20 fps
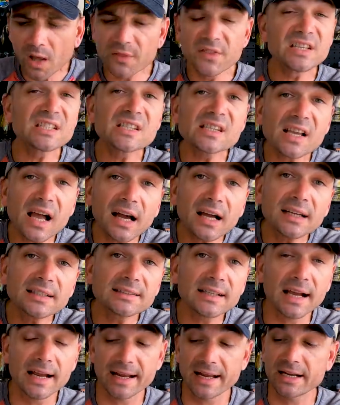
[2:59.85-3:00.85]
The
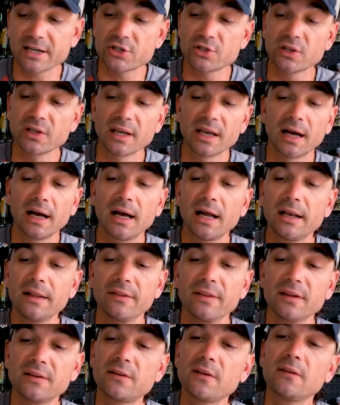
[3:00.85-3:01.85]
size that I actually
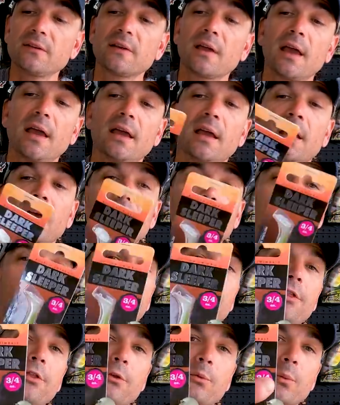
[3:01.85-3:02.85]
got, this is a
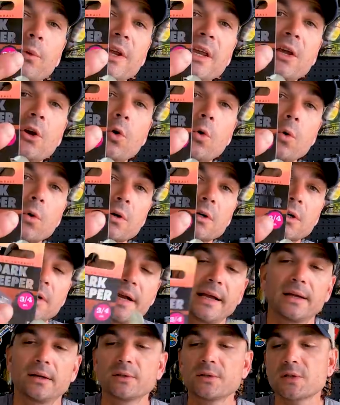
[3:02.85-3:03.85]

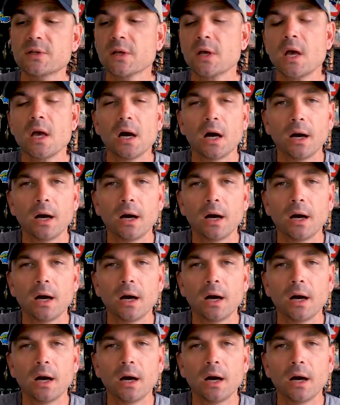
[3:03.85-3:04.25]
3/4 ounce.